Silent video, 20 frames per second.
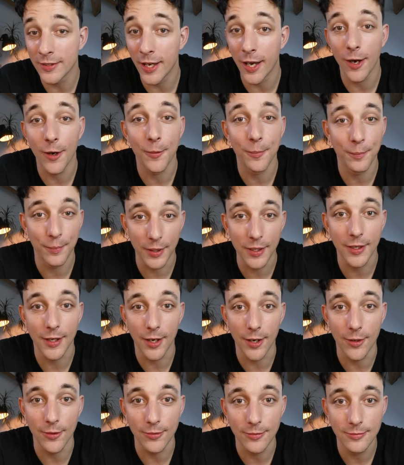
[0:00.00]
down
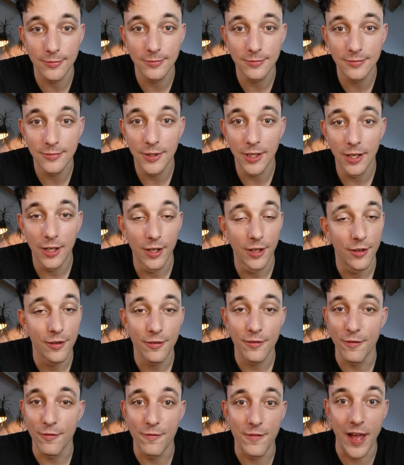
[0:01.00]
below.
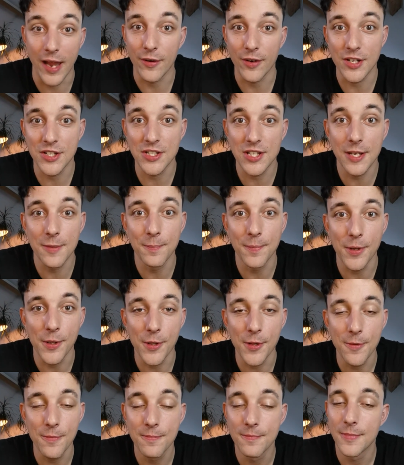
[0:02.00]
Very
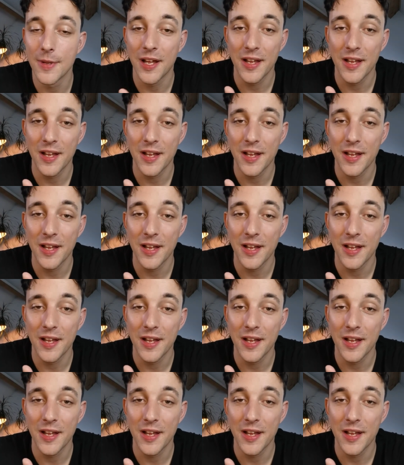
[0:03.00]
simple.